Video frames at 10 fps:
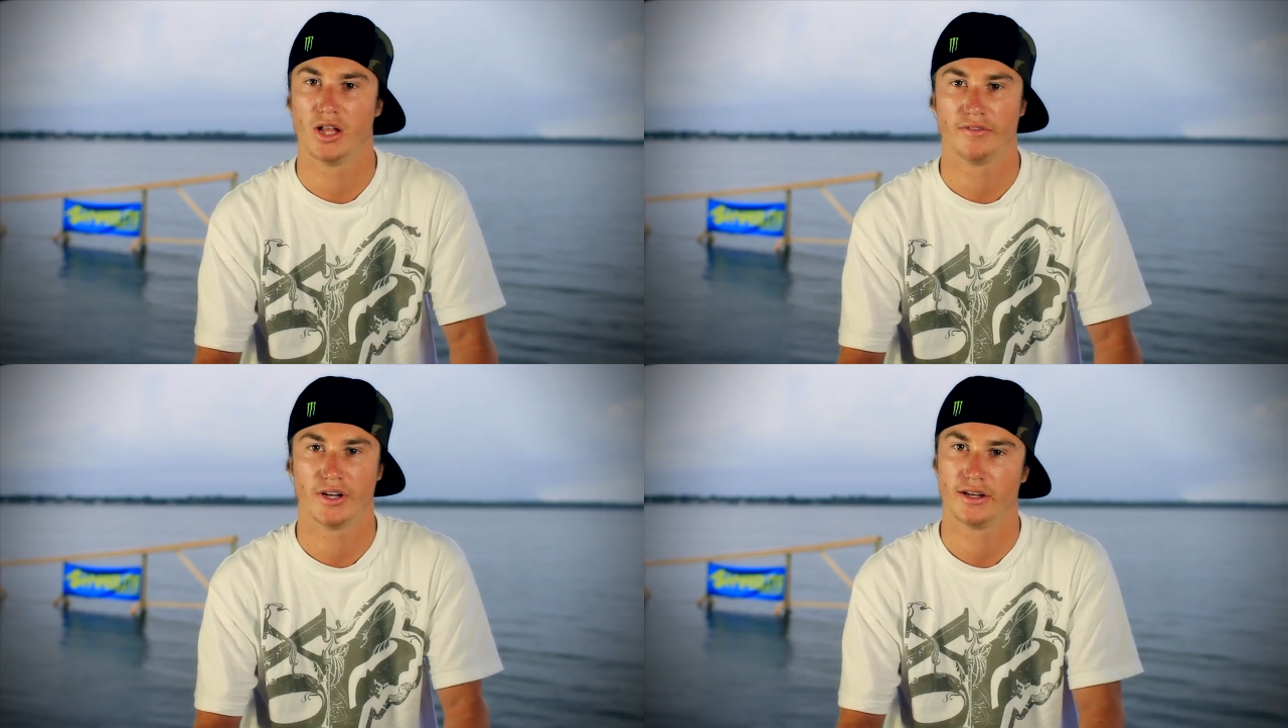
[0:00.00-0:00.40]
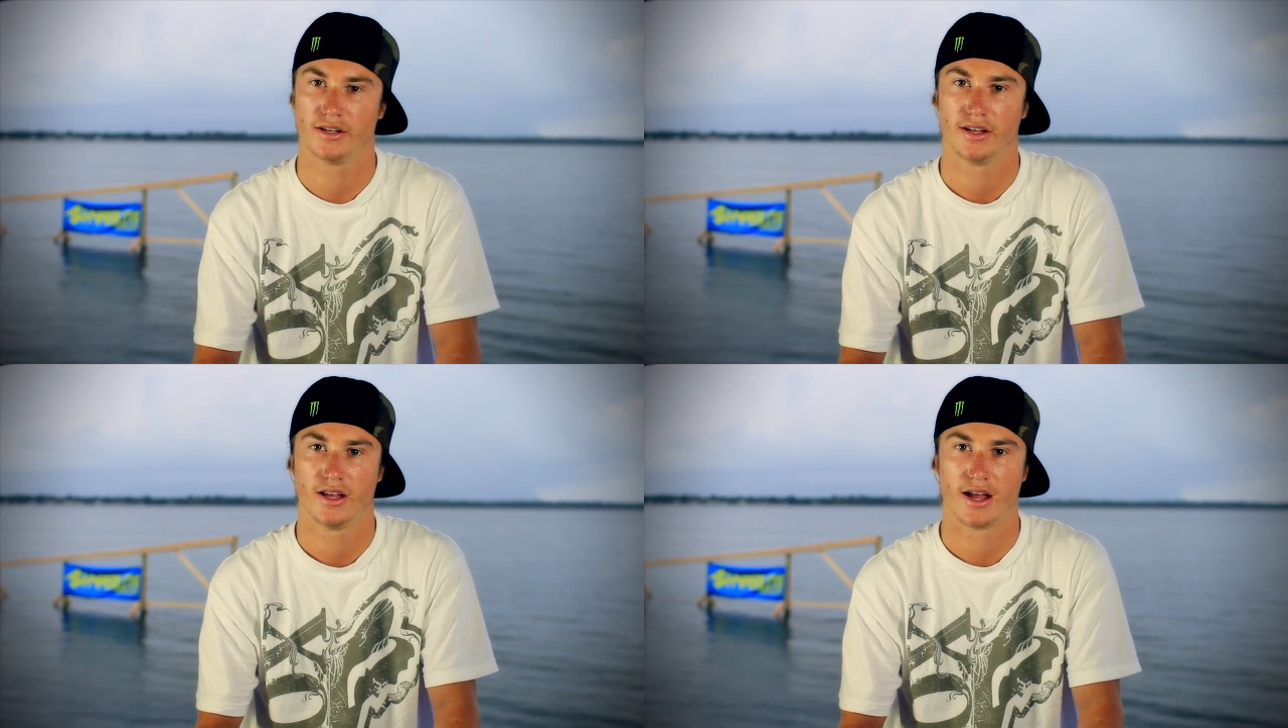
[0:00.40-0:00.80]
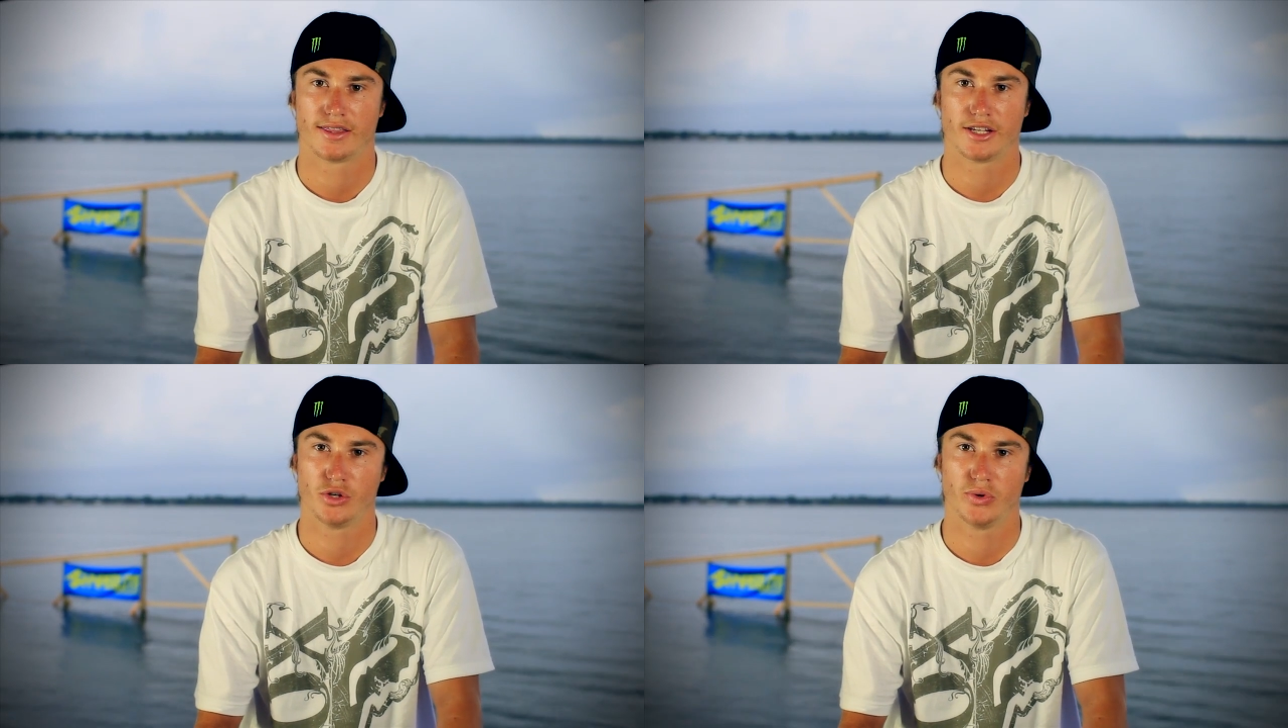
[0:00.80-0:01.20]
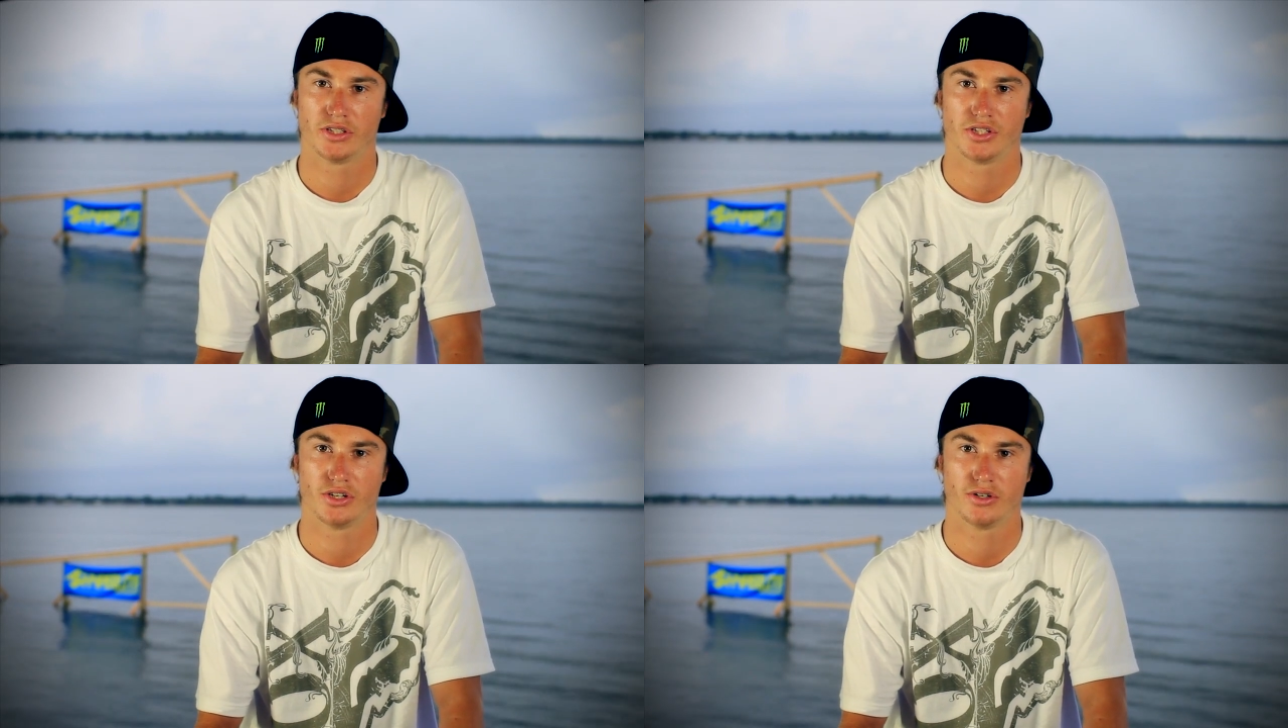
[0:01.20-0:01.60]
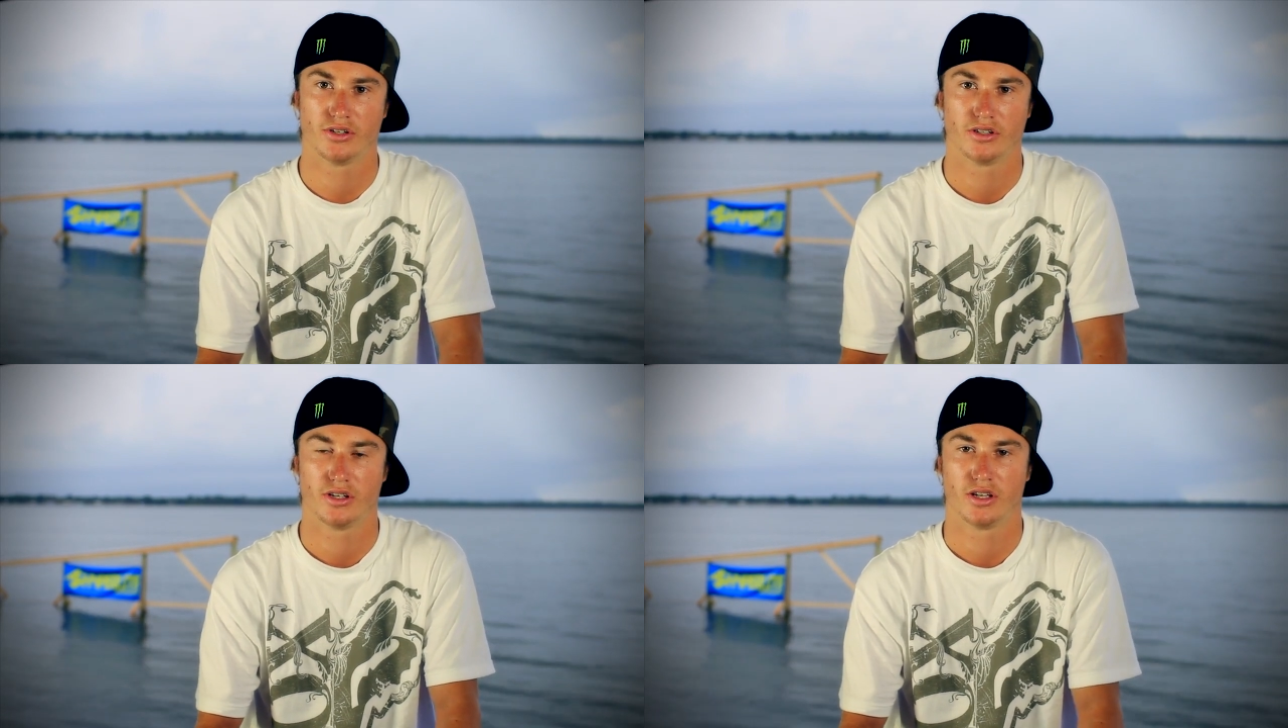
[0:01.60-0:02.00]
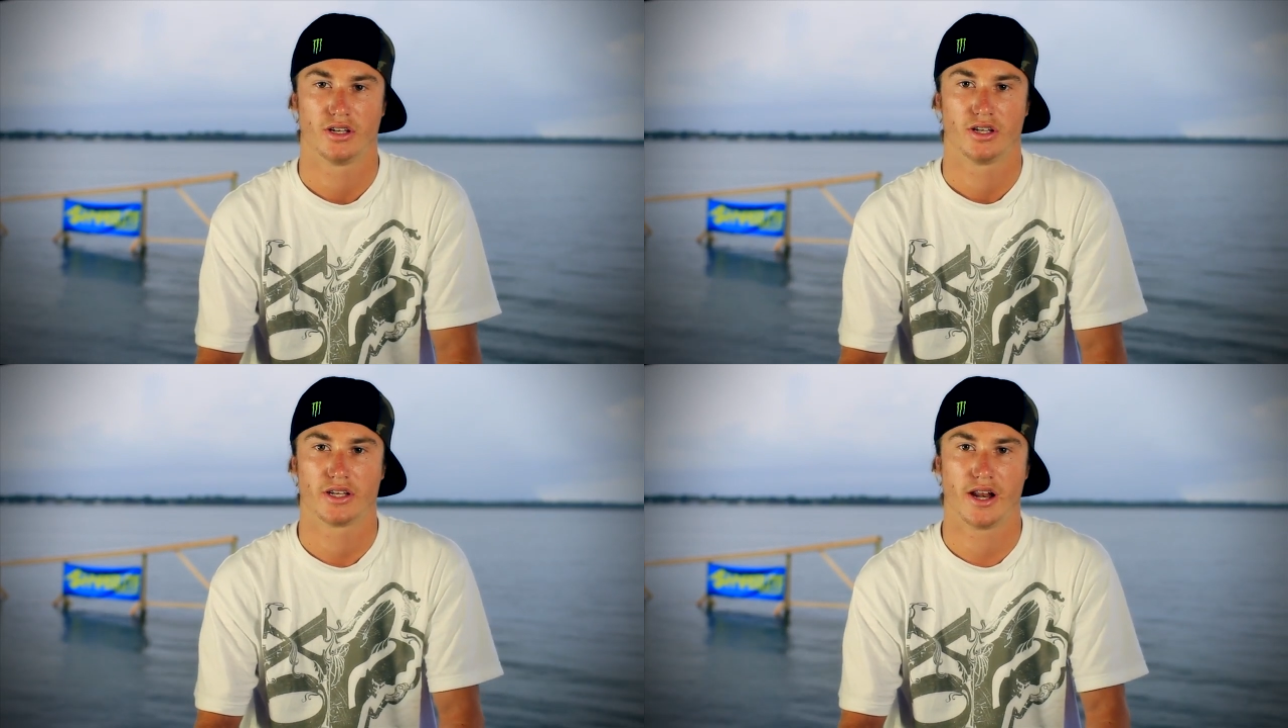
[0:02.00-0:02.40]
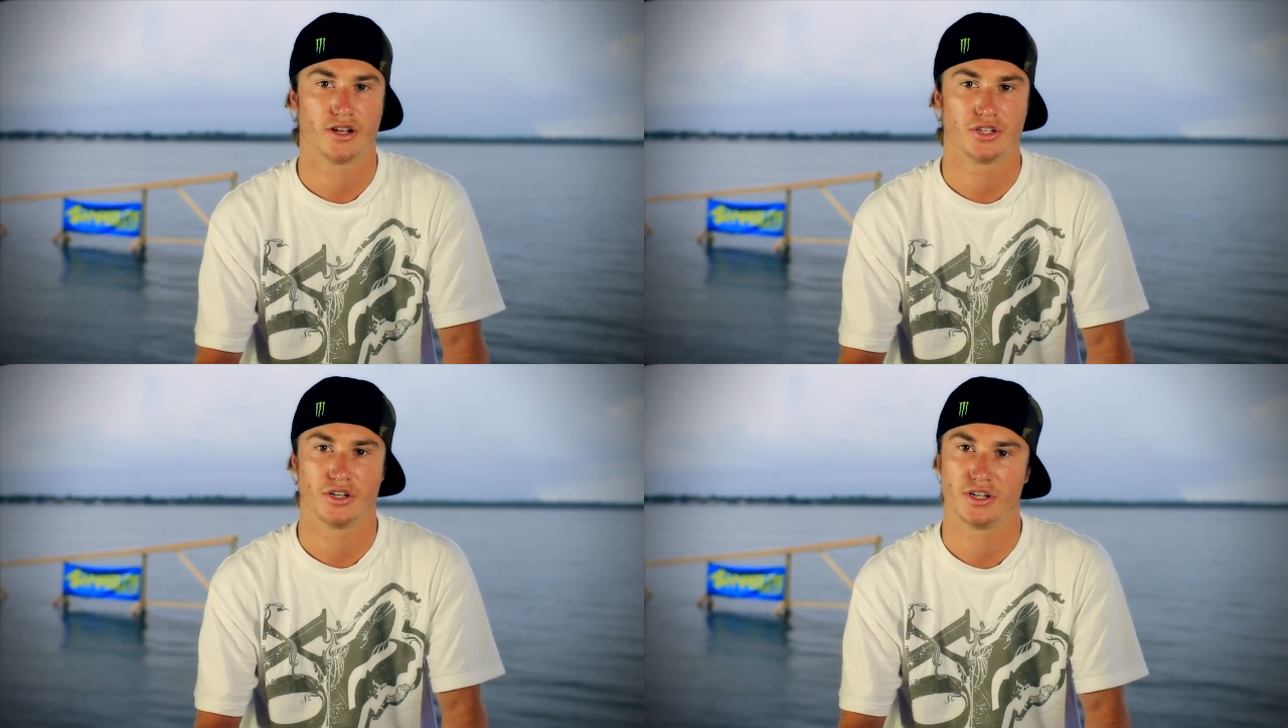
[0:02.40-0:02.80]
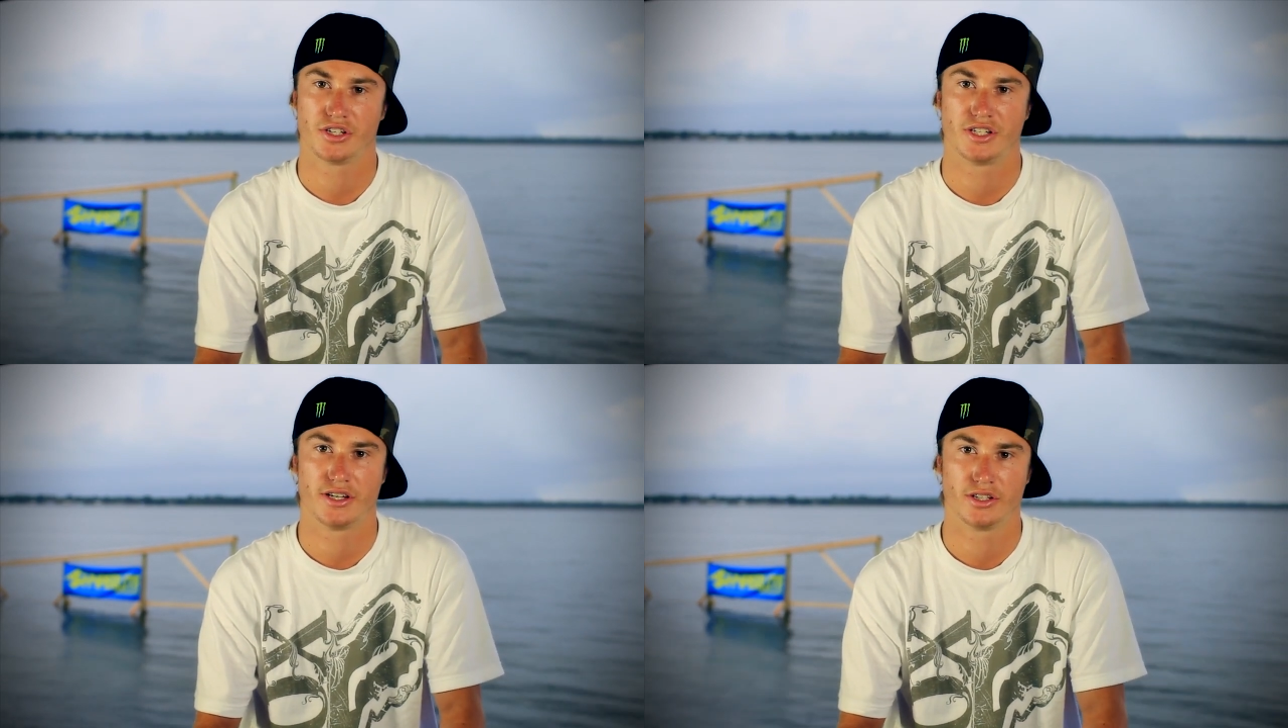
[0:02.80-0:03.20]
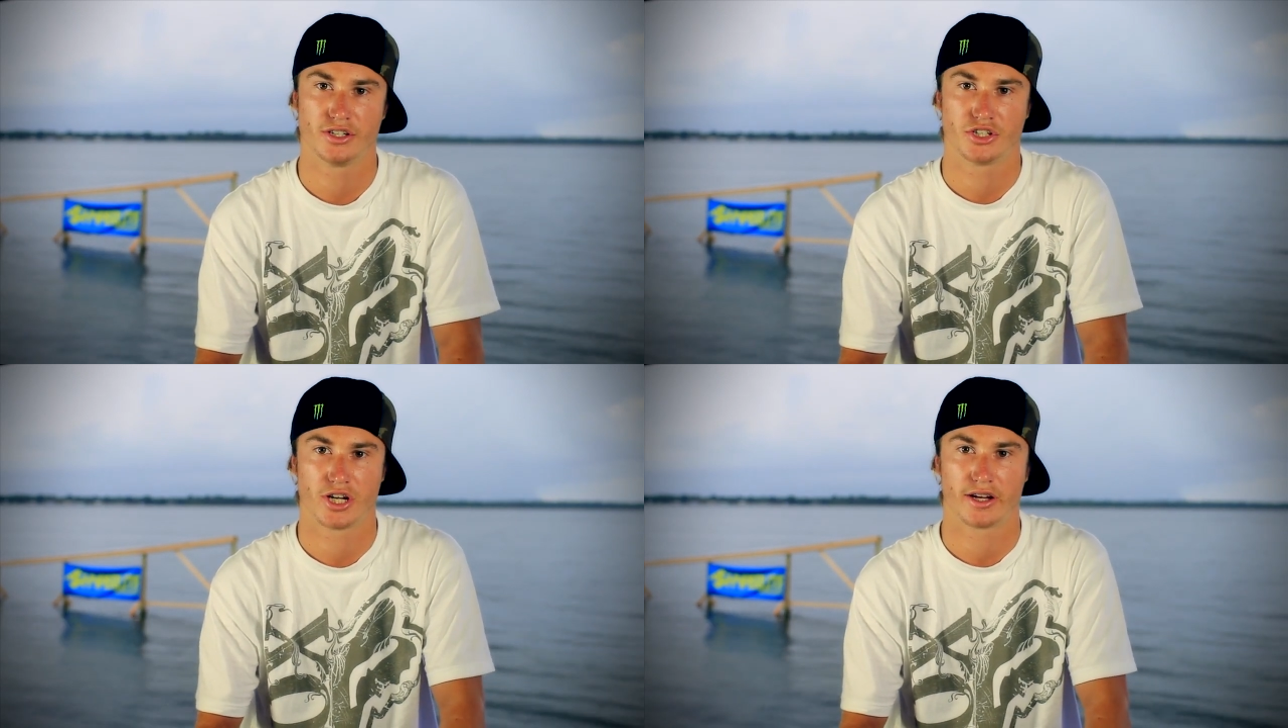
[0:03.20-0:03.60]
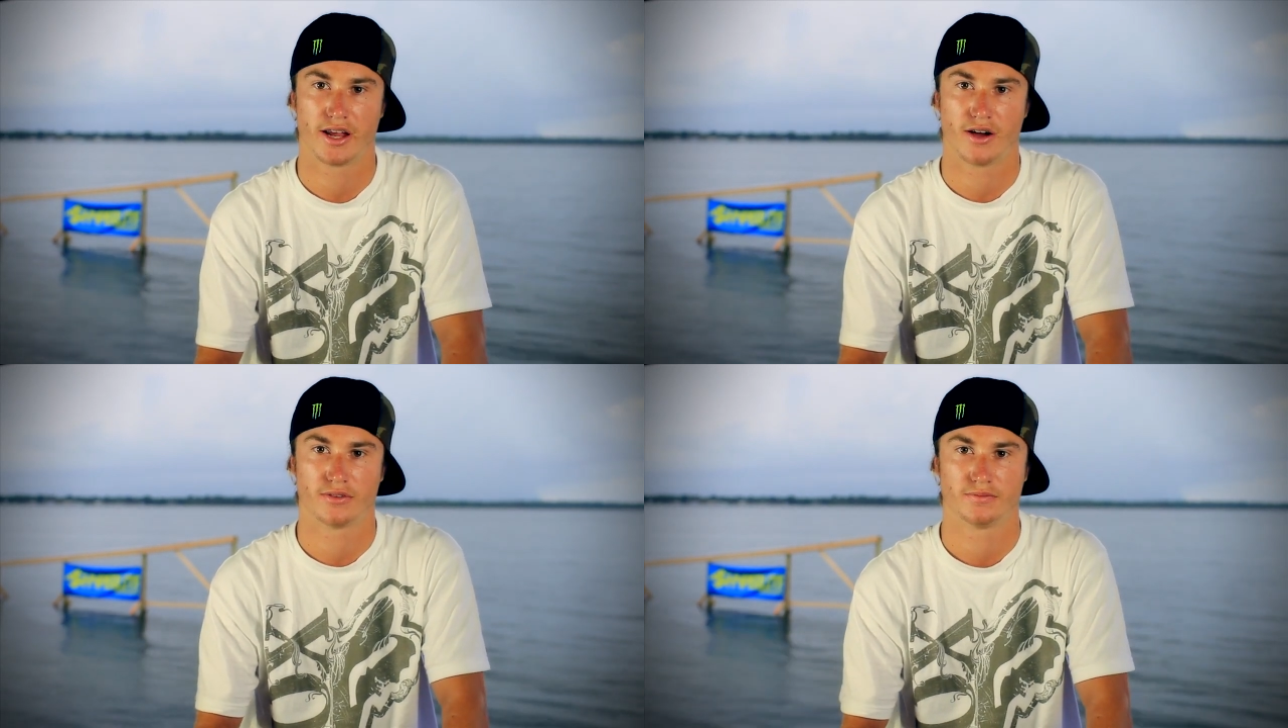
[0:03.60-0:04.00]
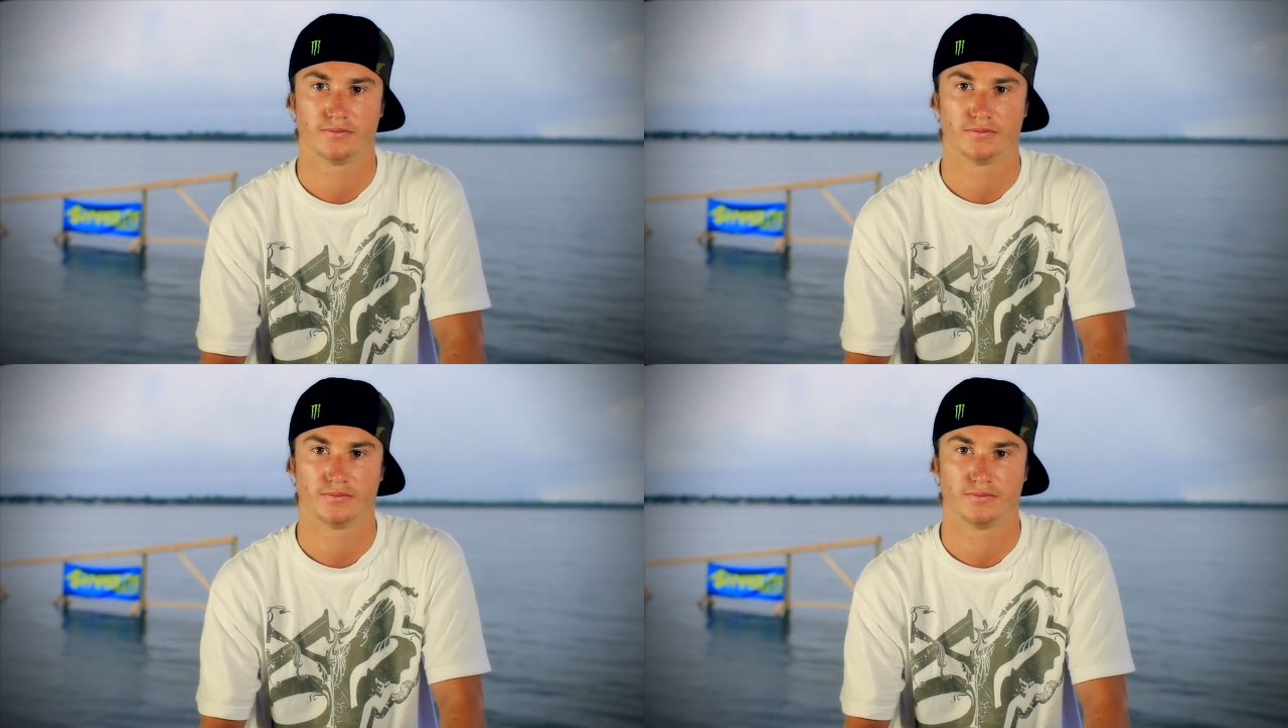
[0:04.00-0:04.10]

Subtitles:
loving it. Think you will too. Get out to your nearest dealer and check it out.